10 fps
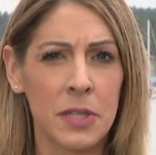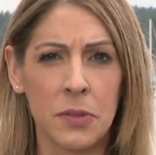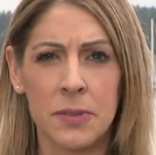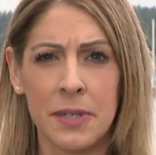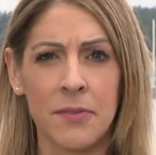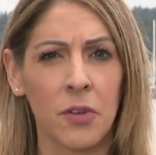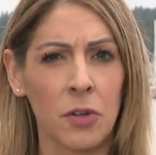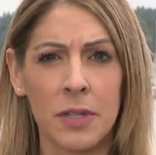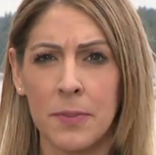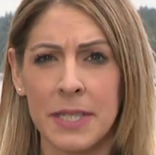used in
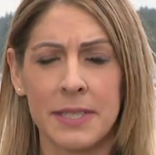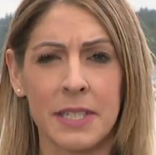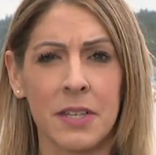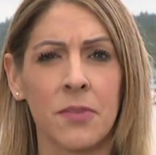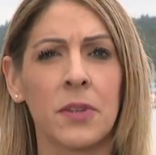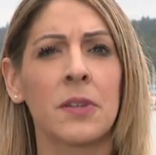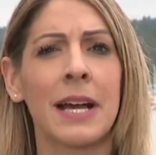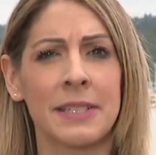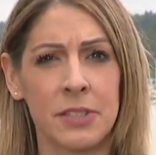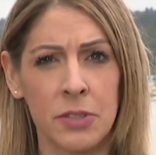Vernon, B C for the
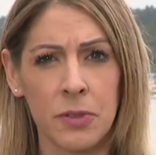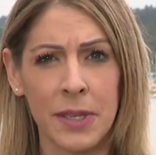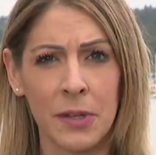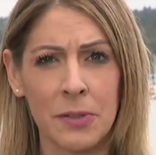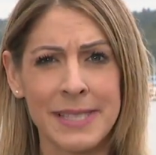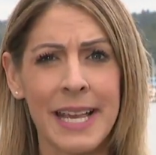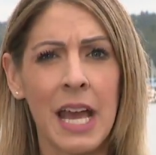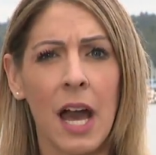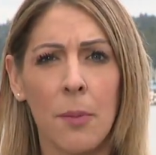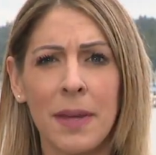last two years,
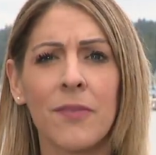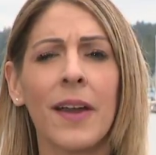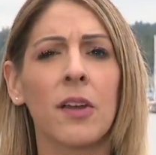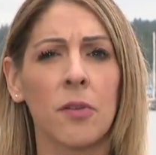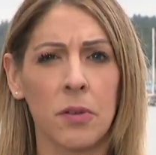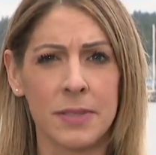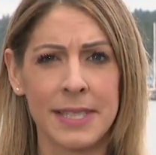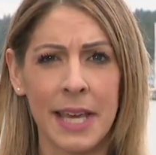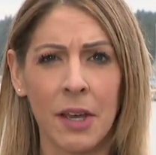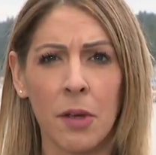helping fire crews
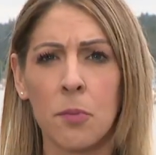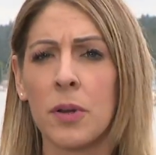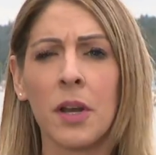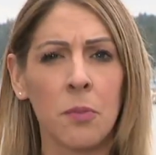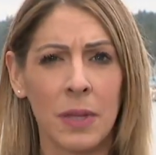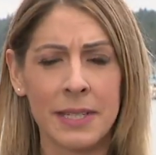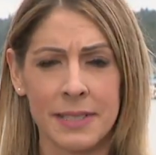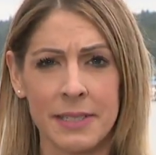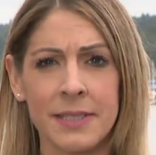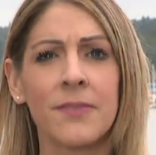there put out blazes